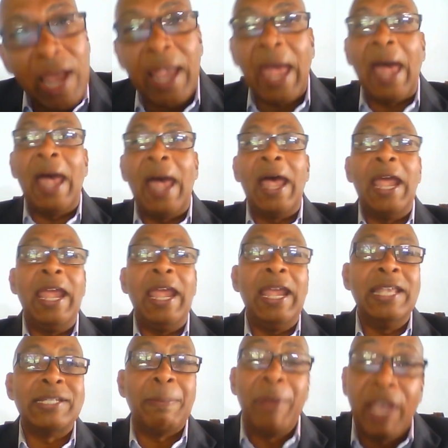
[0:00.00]
guy,
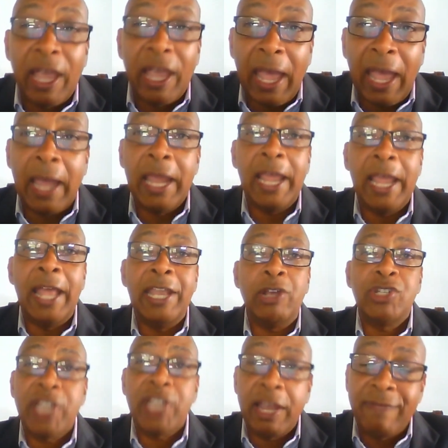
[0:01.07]
he's a bigger guy, and he
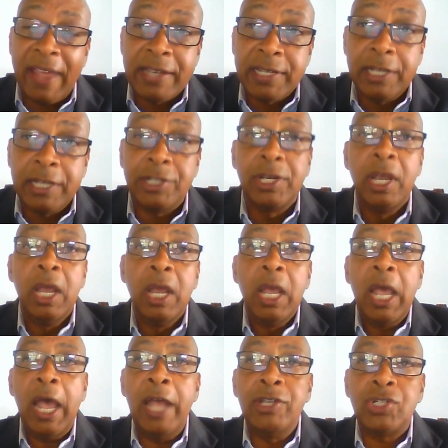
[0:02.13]
could take advantage.
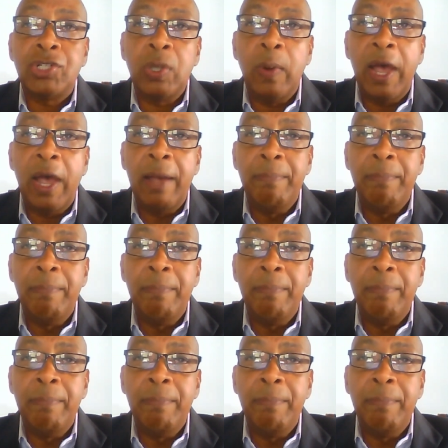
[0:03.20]
And so